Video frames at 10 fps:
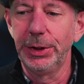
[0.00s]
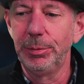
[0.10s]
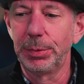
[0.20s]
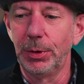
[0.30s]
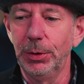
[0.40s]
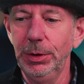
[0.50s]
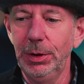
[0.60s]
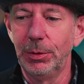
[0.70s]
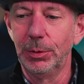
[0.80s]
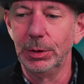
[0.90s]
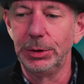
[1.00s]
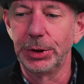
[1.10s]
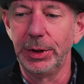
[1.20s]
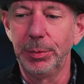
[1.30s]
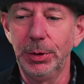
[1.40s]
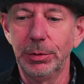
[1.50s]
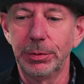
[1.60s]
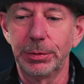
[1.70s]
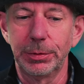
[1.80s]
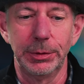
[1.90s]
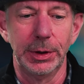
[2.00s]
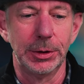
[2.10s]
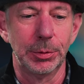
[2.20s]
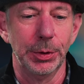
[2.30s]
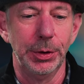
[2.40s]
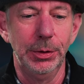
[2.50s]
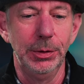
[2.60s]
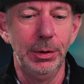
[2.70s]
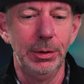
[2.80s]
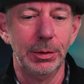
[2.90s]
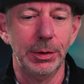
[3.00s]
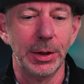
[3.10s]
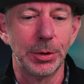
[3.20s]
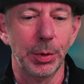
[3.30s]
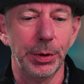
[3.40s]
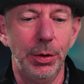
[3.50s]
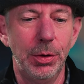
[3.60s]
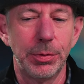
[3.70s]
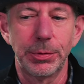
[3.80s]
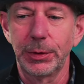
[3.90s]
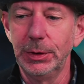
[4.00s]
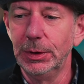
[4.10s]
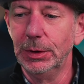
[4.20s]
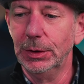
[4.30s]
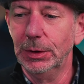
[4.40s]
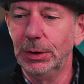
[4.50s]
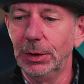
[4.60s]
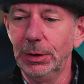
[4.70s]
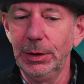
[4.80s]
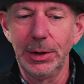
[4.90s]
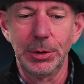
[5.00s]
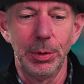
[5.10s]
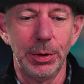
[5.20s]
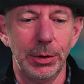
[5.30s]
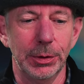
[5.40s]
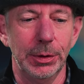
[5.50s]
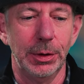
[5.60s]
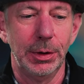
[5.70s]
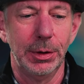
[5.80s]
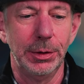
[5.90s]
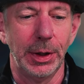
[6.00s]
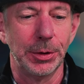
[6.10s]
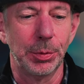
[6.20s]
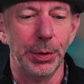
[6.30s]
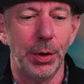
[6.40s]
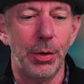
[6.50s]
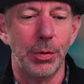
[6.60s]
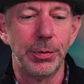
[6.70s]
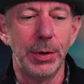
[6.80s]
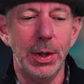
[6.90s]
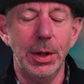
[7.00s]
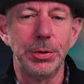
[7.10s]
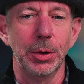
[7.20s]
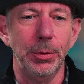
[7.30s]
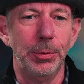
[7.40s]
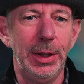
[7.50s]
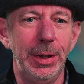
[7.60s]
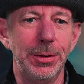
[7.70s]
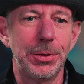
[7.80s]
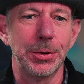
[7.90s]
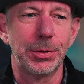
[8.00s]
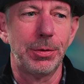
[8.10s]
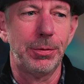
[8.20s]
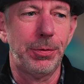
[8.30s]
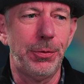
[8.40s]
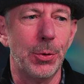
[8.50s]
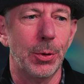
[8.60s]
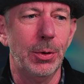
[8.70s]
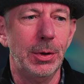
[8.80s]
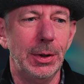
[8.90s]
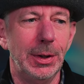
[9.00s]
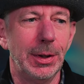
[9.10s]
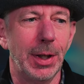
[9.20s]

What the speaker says: shape on, one shape off, next one on, next one off, next one on, next one off. So really there's just four